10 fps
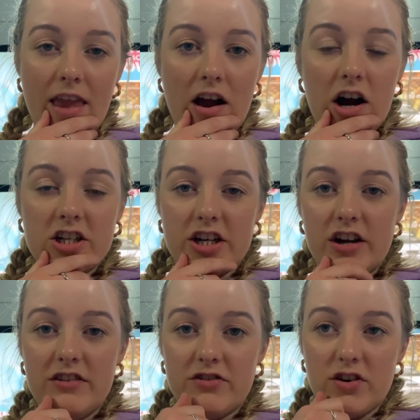I
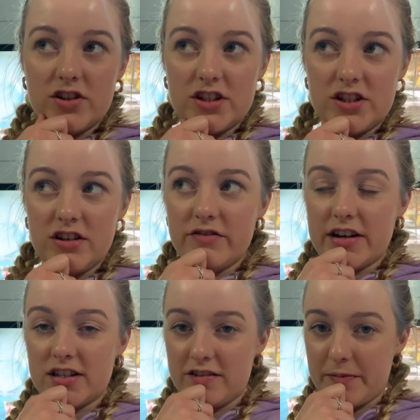totally forgot to do the
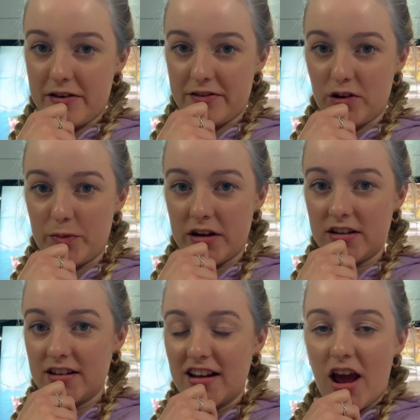rest of my filming.
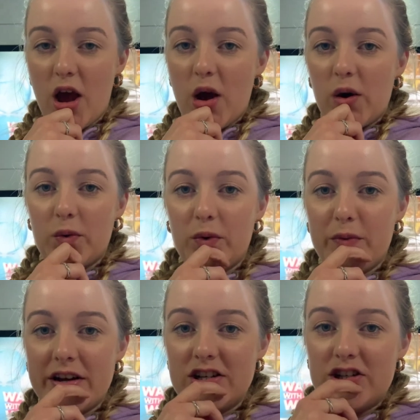We
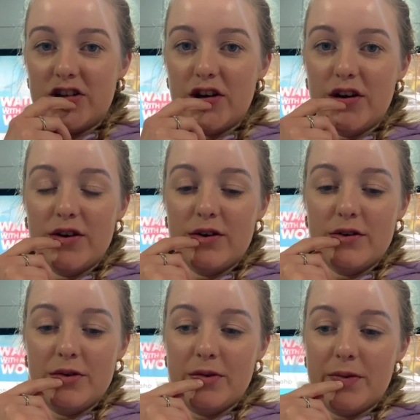went
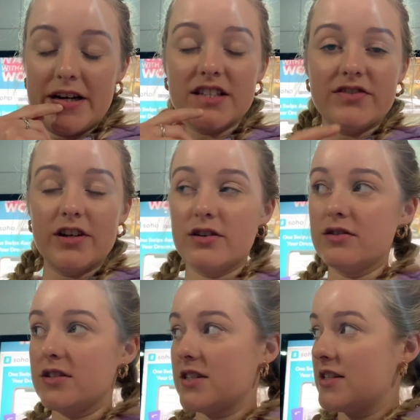to
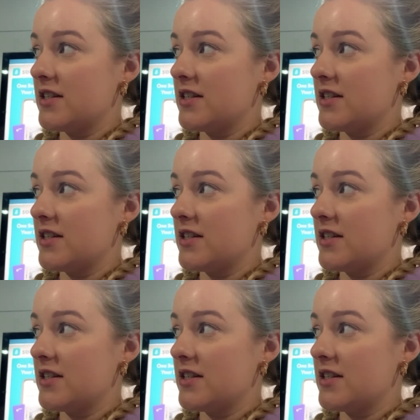Westfields.